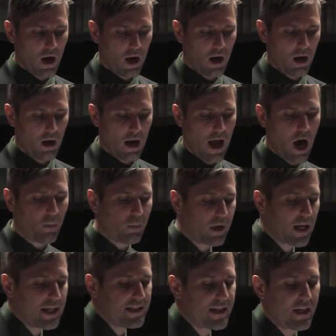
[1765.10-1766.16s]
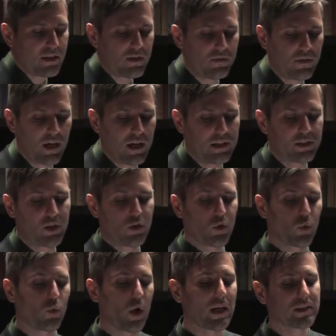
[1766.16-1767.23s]
Halpern identifies the
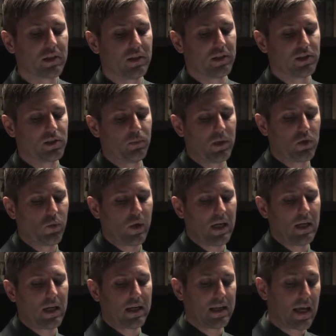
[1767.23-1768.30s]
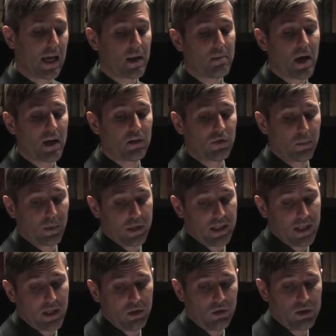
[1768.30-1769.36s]
resonance between gay men of a
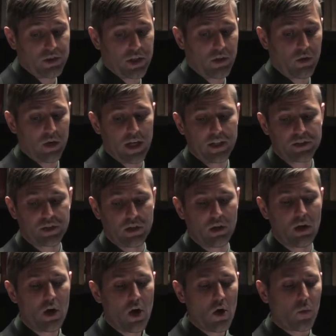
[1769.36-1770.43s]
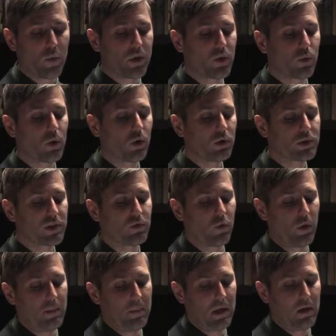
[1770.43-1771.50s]
particular generation with the roles of
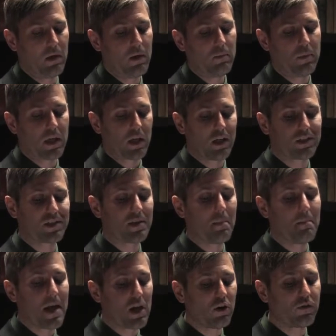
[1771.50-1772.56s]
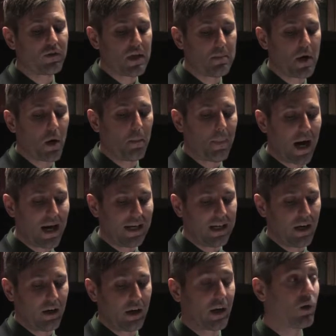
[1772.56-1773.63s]
women because the male-female
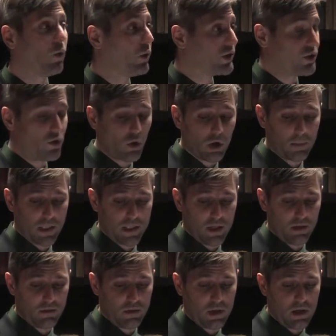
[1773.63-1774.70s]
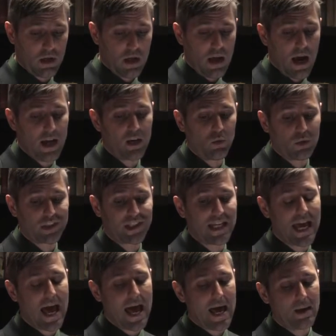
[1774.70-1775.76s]
binary was normative, and it was
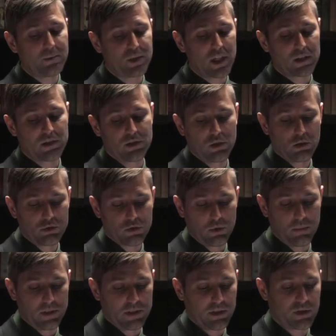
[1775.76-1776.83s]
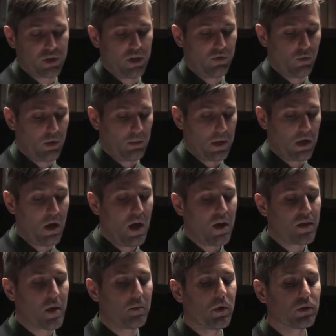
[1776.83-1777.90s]
the abject social position of women
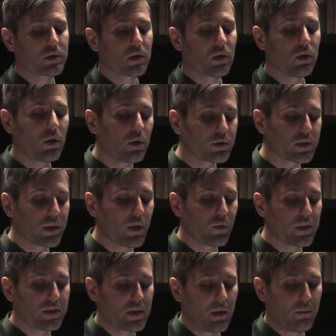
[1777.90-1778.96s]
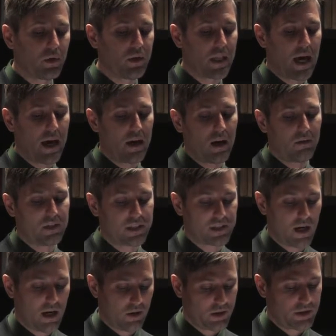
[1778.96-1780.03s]
that most closely resembled that of a
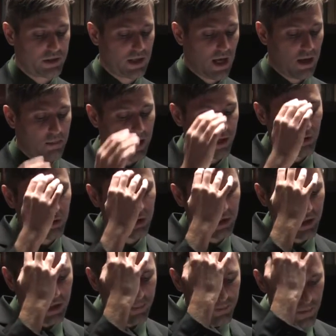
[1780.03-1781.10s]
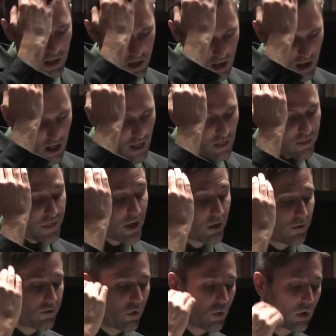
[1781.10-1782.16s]
silenced gay minority.
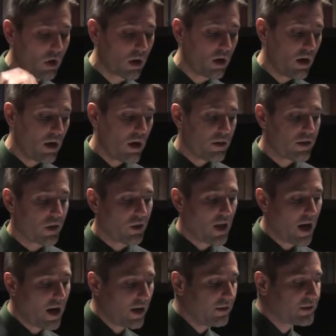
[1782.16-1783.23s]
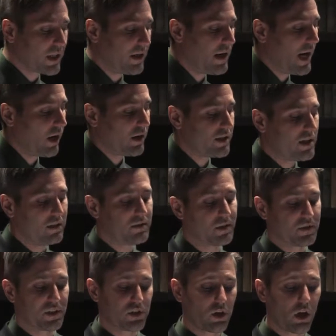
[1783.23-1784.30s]
Therefore, the lives and narratives of
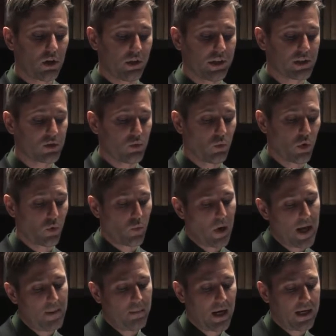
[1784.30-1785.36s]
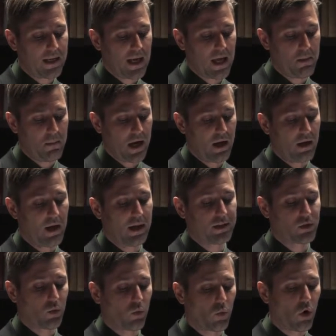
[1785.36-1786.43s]
starlets were read by gay men as
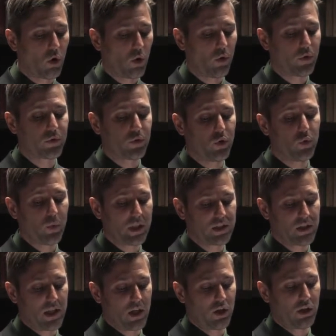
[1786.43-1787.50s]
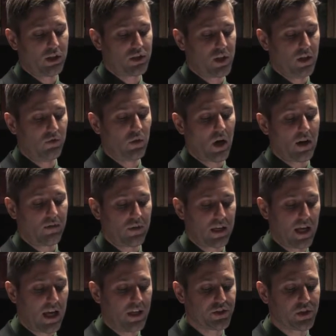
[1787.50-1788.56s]
a role through which they could achieve
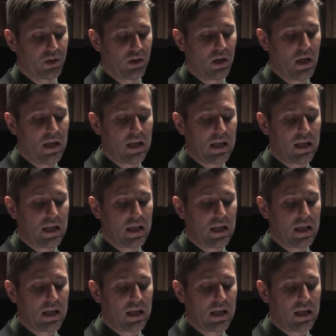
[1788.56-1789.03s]
gratification,